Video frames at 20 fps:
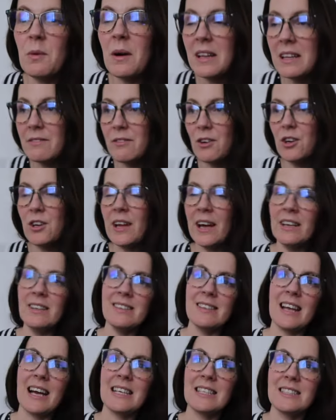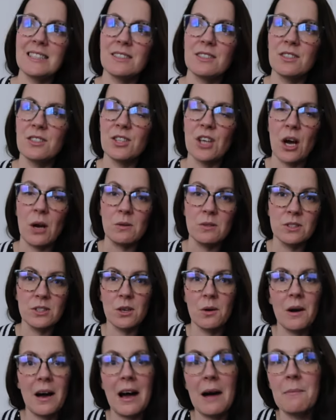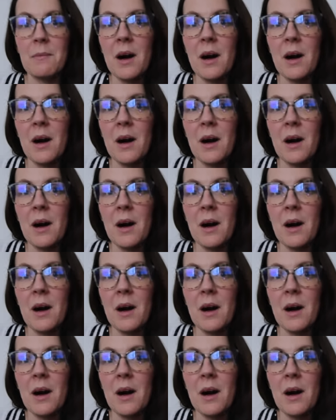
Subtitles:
well, I've only had a slice of toast, so